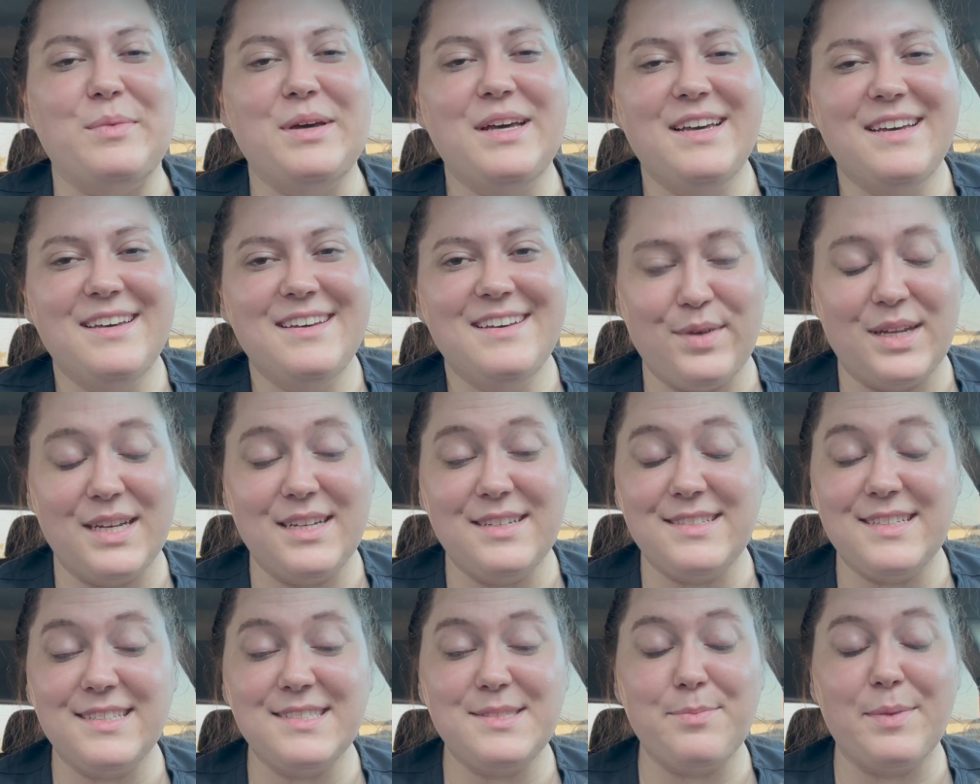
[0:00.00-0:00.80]
But
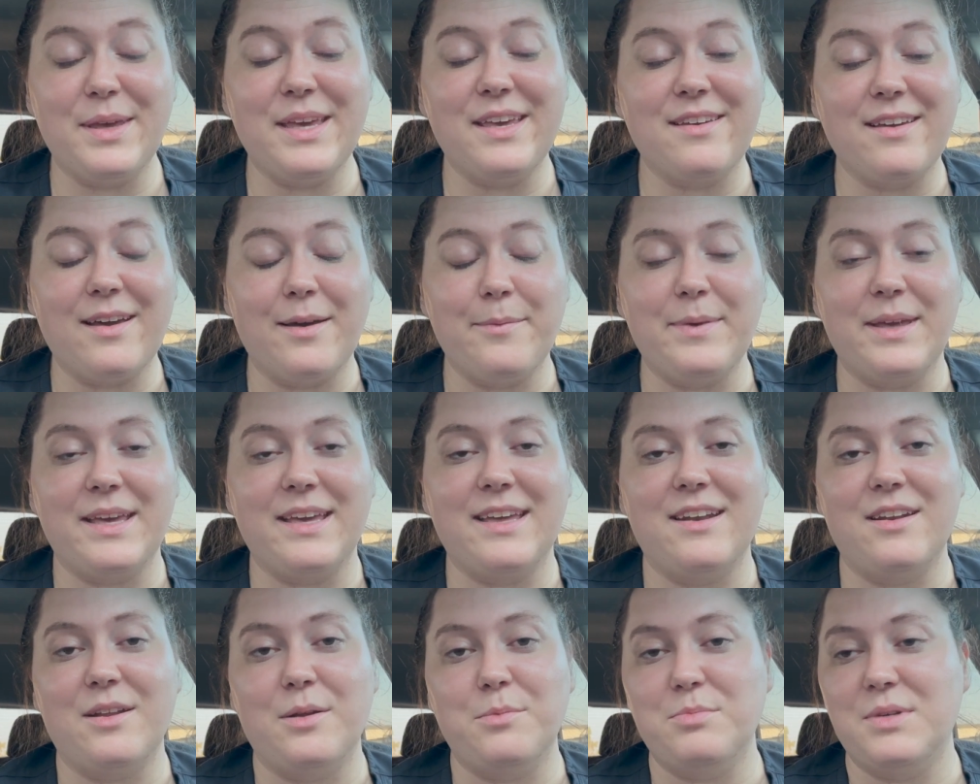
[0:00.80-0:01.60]
it does make coming
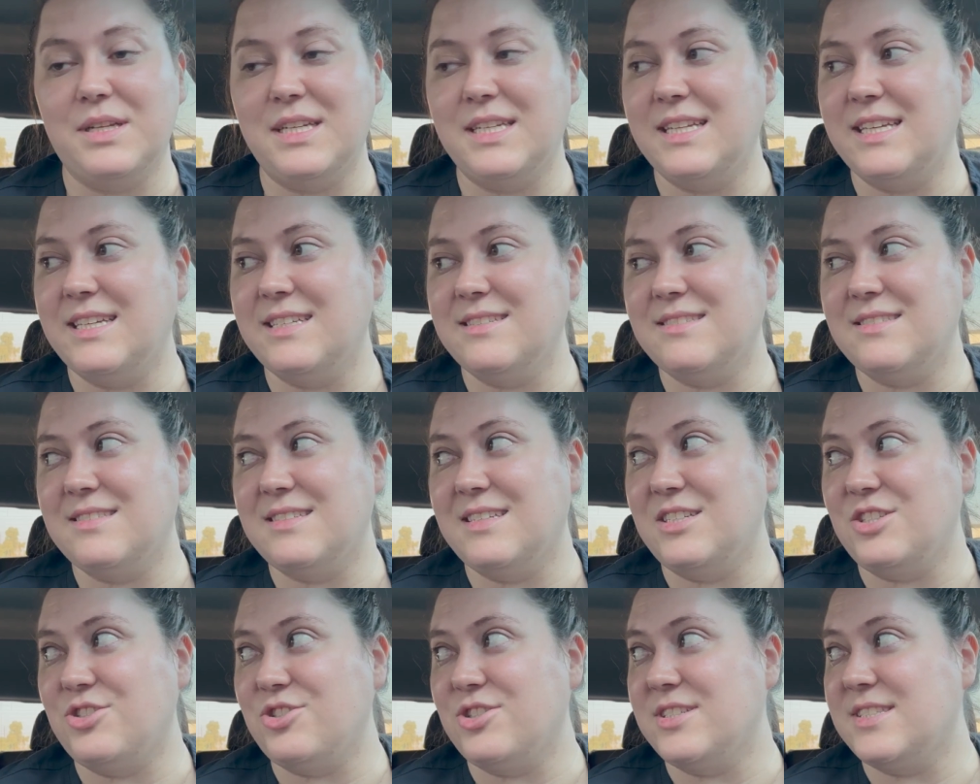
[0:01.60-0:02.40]
in on Mondays
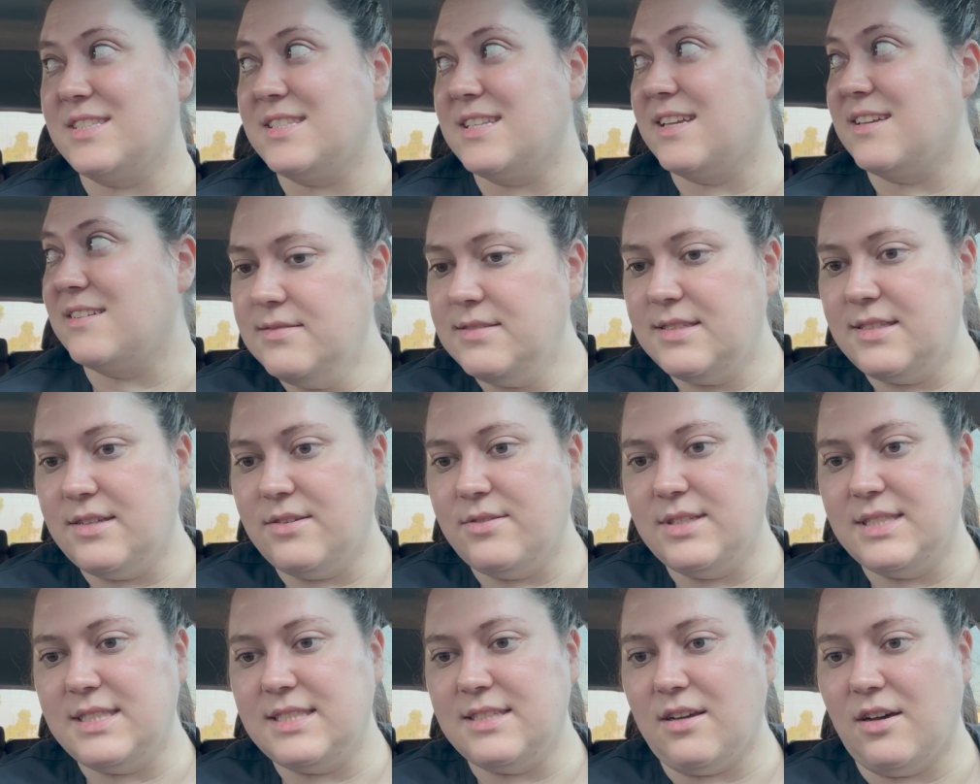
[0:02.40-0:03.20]
interesting.
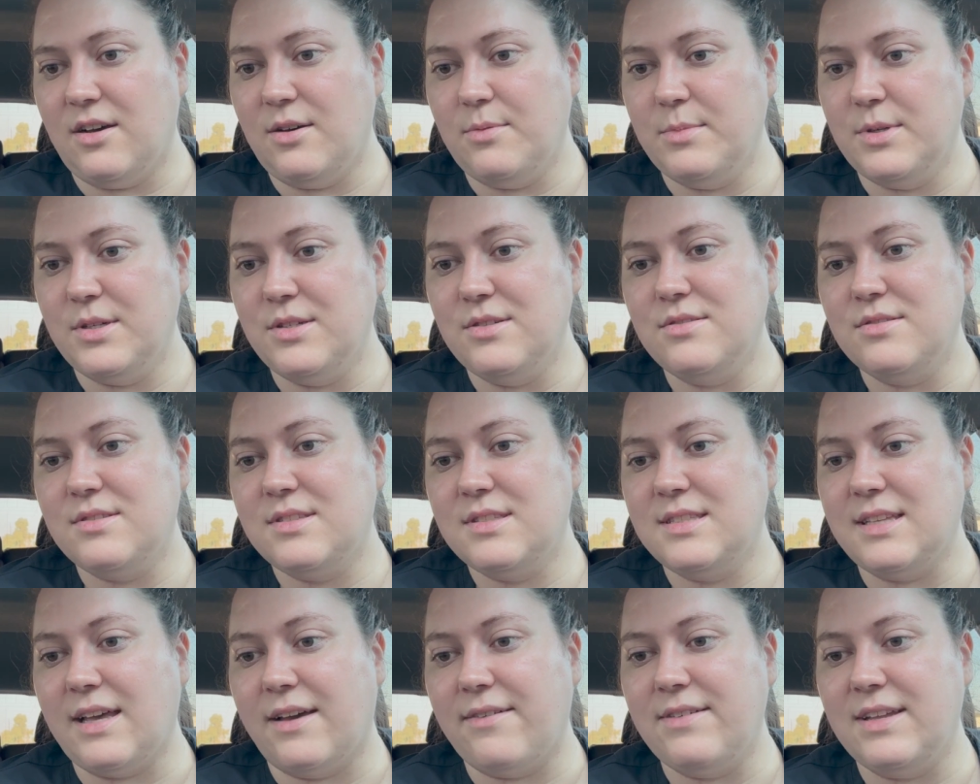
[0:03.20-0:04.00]
So it's
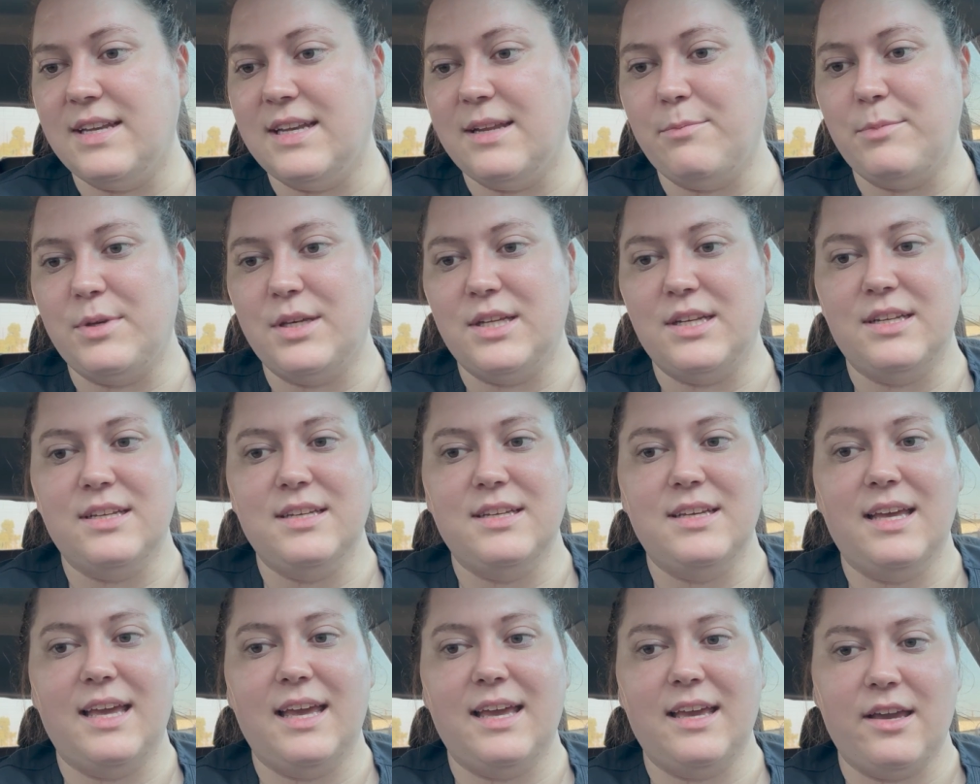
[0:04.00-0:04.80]
almost 7. I'm
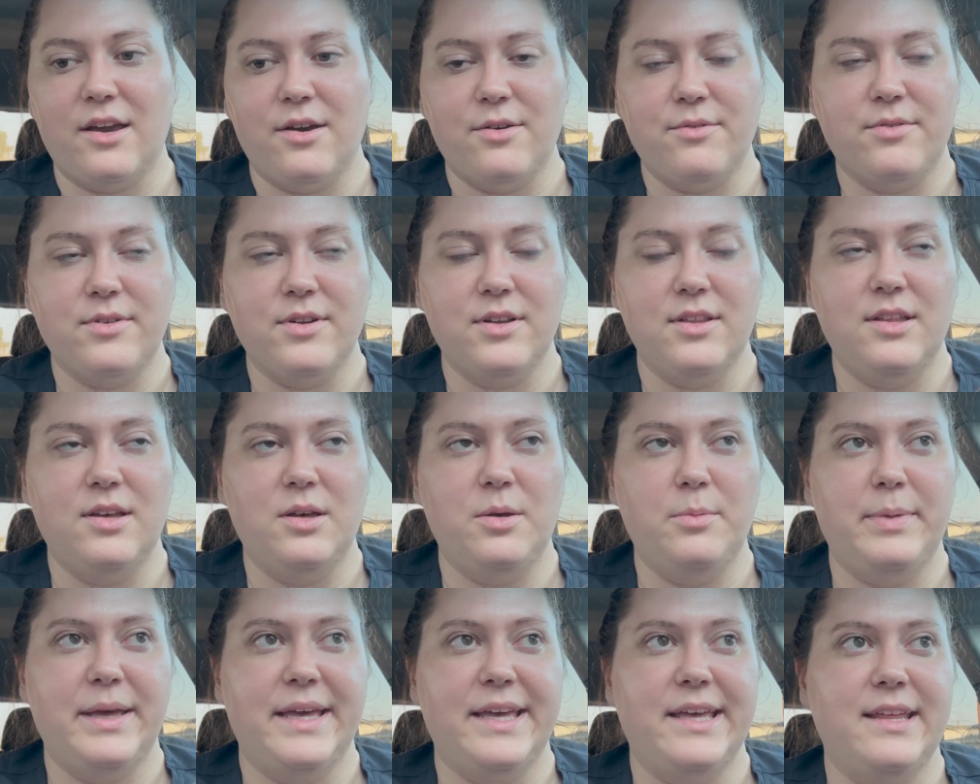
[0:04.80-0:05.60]
gonna hang out for a
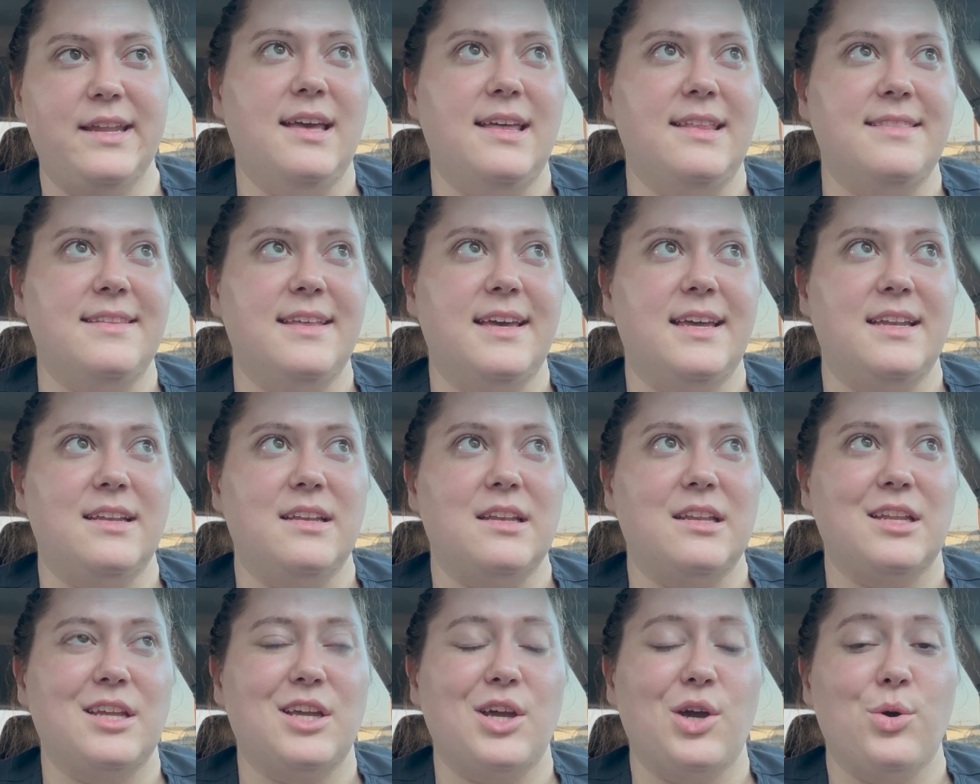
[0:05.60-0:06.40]
little bit and
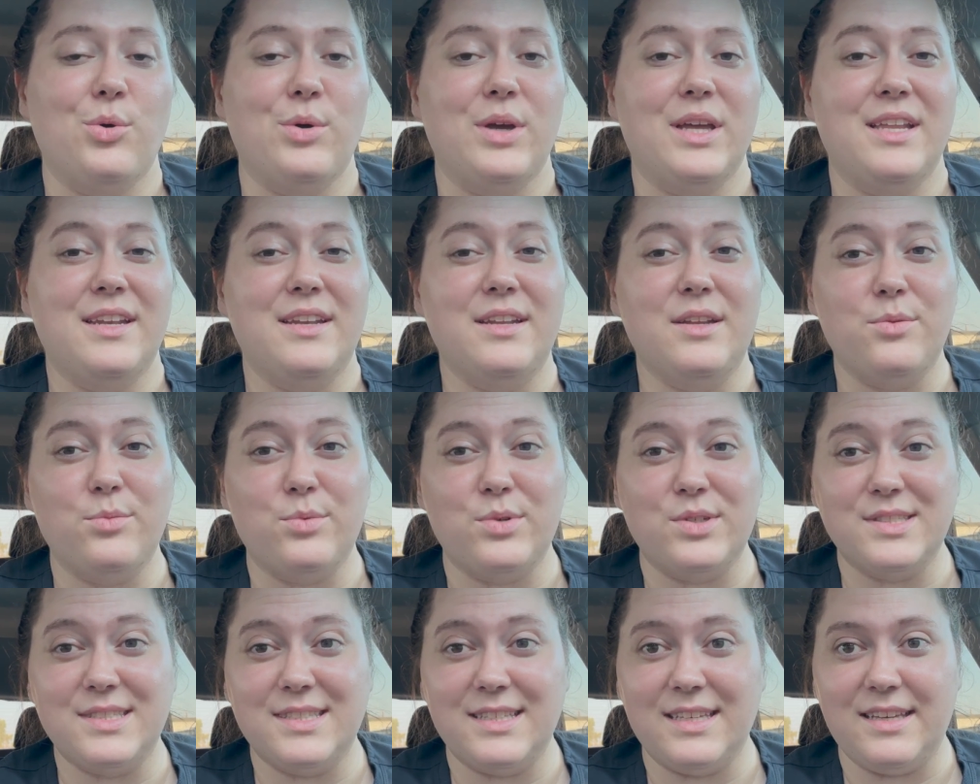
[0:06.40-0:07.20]
then go in and
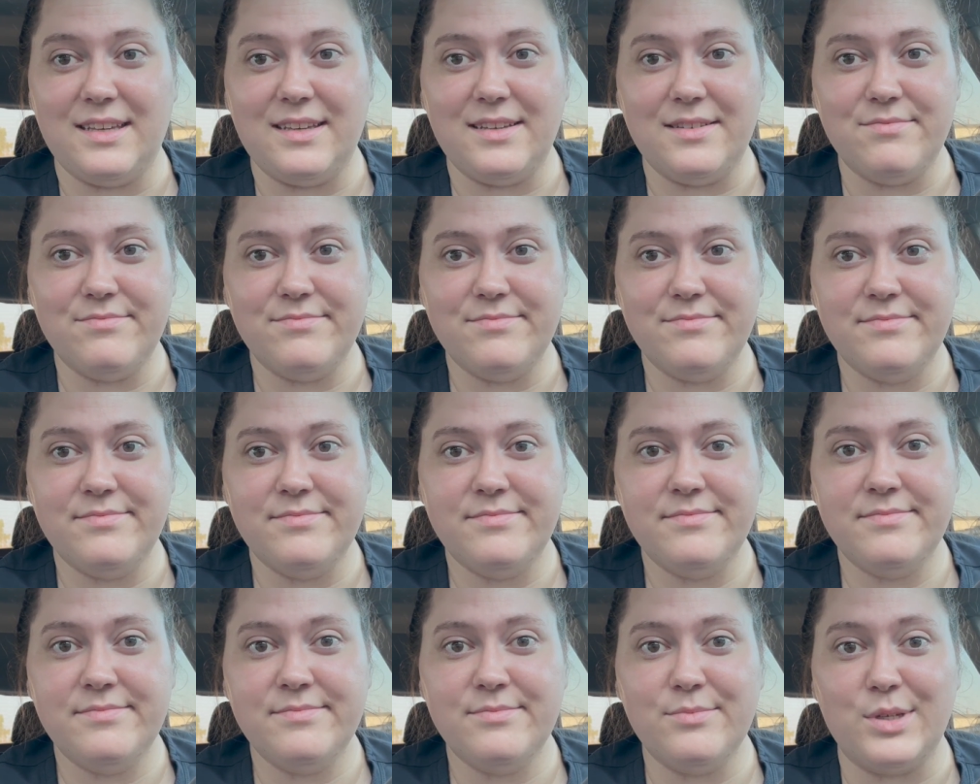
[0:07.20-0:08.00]
we'll see
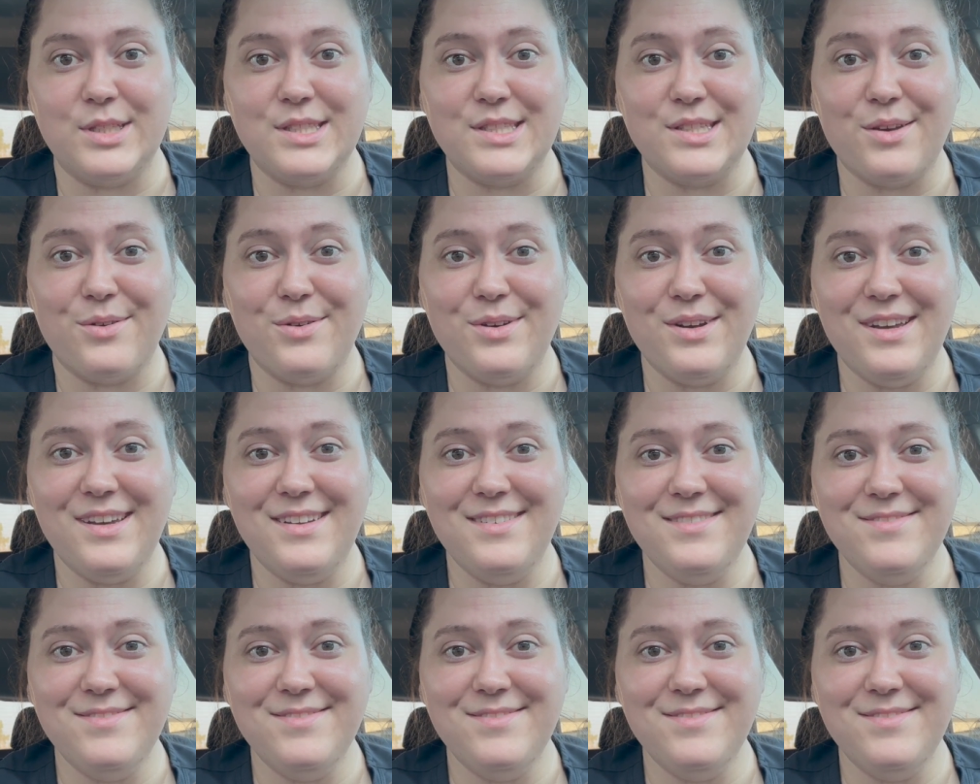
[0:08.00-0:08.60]
what's going on.